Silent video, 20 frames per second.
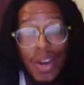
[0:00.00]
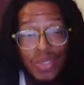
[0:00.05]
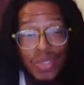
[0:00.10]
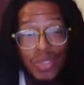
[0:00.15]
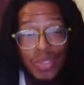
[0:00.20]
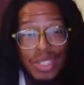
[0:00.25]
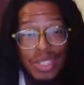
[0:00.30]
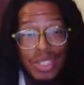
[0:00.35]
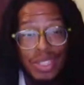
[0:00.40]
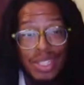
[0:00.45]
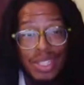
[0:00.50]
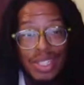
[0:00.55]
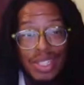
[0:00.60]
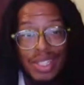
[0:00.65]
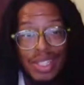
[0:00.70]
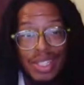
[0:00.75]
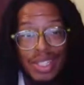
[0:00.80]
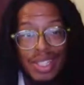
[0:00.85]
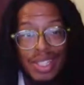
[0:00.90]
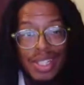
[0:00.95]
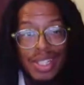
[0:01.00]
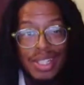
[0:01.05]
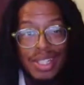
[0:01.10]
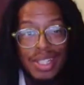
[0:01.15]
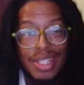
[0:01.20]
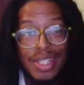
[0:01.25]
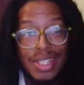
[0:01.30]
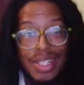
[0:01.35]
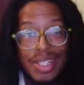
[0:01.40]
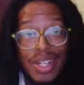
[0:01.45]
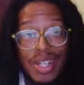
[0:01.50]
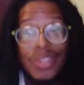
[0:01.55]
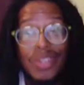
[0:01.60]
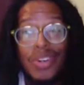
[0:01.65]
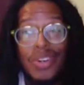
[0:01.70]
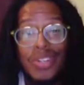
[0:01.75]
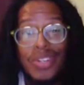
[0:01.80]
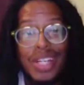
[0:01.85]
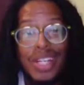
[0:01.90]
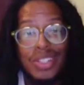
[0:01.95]
Doesn't need to be said by you right
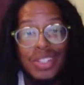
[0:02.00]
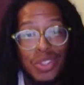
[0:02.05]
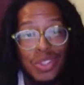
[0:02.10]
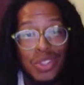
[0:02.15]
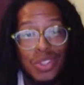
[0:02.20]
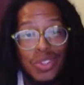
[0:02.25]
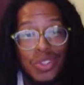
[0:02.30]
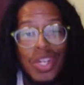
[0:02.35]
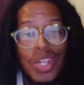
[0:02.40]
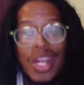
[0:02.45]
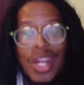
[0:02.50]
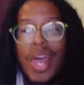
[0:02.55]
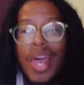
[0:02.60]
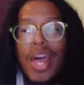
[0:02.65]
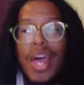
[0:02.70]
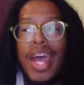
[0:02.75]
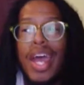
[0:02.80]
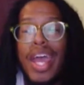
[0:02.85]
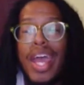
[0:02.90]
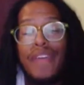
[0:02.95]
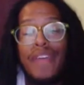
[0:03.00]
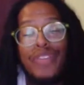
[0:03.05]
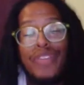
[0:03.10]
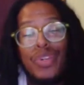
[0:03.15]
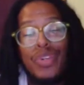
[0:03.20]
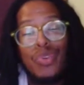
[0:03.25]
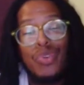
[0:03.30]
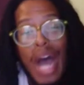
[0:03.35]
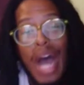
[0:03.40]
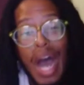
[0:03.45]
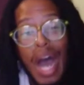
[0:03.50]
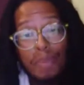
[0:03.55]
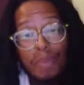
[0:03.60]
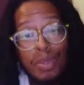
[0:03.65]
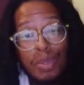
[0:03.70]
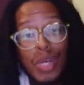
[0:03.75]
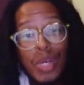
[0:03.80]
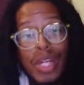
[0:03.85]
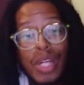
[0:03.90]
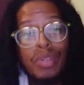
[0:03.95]
now. No? Okay, so
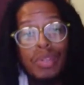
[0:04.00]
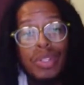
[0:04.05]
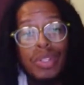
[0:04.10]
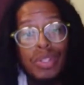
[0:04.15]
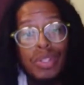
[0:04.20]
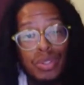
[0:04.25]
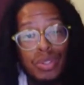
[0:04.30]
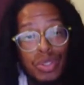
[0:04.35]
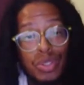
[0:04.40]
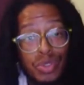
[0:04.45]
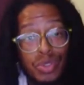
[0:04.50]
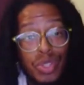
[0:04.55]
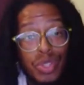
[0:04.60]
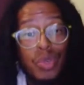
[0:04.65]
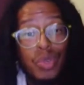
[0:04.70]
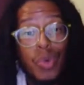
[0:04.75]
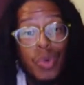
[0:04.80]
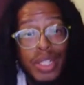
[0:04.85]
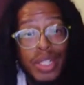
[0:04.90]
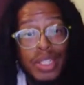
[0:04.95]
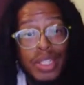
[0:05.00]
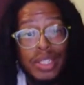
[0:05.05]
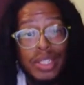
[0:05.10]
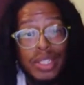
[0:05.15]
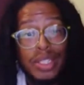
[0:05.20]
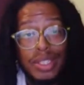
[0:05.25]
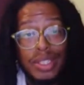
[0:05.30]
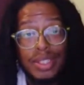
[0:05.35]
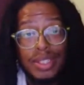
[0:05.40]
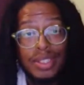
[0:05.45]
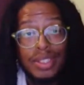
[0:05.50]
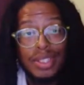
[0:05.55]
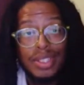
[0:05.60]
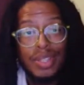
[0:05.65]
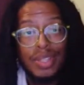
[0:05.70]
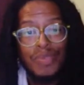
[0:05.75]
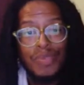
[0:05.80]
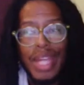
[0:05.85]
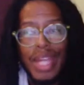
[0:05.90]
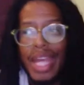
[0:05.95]
if you operate with those three questions
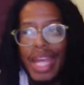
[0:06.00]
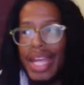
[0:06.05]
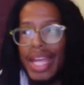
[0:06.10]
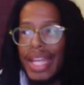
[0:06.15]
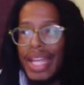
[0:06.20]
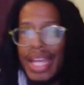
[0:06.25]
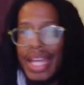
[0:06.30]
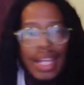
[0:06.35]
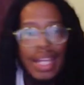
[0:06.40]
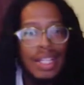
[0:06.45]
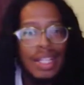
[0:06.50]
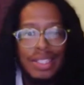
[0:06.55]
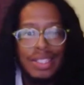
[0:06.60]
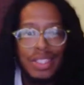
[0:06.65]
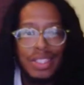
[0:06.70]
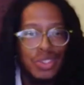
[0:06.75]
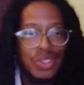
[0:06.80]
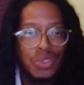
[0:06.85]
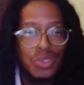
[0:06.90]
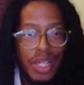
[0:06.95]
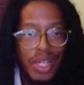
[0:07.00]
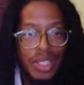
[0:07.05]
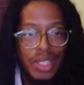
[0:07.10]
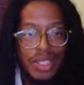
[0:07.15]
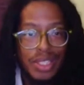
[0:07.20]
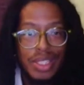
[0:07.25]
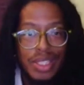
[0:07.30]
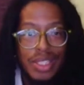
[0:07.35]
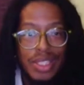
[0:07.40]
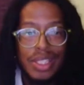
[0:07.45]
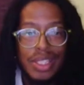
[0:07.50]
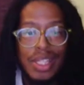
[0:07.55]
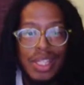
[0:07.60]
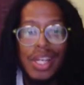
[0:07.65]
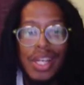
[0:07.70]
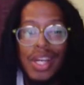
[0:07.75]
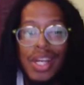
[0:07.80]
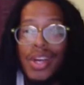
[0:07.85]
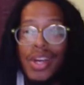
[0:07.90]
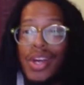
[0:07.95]
in any situation,
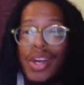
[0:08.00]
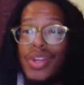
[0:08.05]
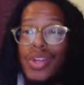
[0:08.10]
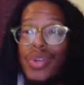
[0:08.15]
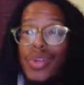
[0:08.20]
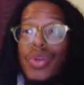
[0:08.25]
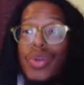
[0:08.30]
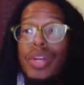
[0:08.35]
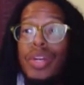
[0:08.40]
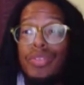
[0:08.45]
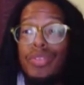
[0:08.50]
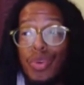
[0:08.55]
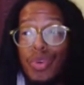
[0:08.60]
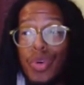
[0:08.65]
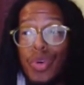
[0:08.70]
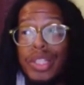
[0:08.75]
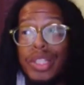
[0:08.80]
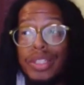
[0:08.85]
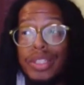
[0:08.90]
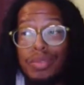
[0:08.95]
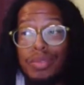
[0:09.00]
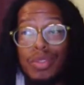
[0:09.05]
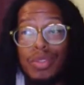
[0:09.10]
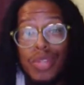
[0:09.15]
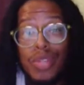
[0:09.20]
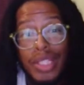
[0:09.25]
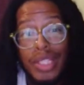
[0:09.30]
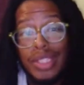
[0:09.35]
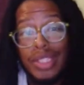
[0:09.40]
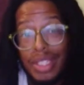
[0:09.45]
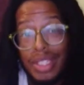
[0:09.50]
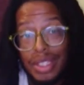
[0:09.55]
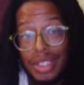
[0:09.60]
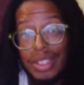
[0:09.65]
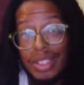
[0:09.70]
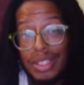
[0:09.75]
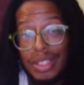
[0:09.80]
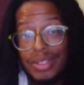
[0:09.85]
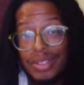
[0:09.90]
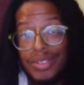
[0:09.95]
you can avoid some craziness.
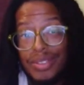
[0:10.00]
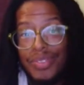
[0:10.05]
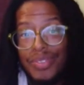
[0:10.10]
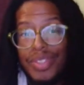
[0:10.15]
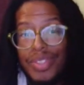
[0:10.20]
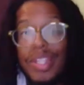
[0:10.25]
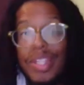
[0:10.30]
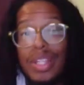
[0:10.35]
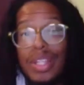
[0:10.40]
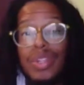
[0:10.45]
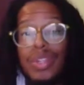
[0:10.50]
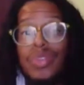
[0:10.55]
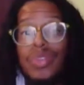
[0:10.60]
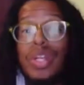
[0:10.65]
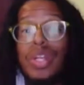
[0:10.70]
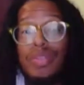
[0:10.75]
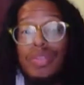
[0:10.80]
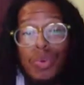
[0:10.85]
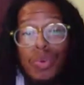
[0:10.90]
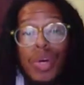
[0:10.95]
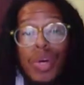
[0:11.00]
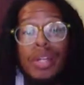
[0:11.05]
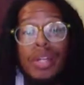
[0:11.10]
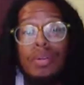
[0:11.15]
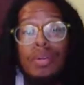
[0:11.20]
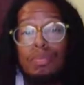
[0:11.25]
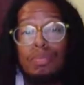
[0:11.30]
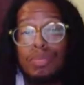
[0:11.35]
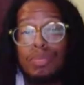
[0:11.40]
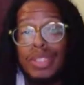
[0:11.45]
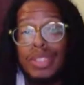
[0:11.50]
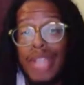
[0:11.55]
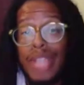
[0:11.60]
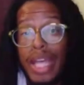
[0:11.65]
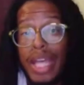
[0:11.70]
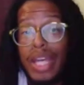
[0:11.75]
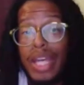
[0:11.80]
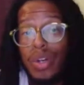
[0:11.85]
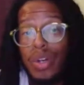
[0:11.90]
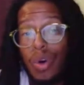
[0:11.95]
You can avoid taking
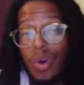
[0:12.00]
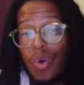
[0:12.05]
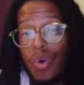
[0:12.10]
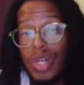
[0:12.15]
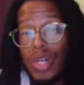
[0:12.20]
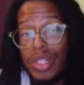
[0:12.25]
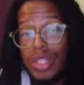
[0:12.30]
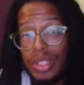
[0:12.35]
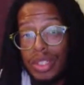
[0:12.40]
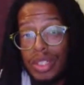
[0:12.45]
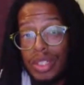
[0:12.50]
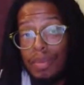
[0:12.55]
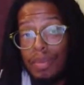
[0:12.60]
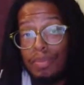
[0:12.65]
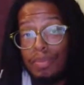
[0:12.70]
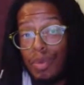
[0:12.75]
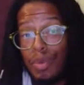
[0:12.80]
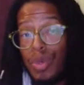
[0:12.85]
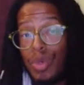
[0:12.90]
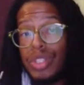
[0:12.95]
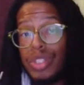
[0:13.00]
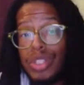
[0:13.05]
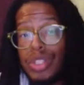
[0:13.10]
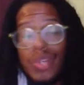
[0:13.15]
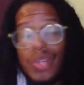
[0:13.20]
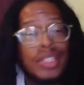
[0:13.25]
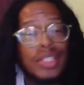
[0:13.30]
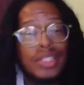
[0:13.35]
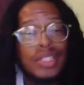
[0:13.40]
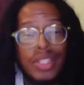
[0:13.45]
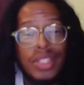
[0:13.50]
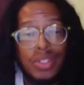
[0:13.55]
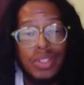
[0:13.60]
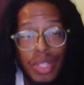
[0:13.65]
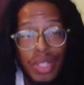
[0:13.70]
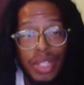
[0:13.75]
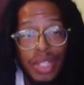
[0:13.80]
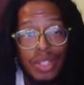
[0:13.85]
on more stress than you need to.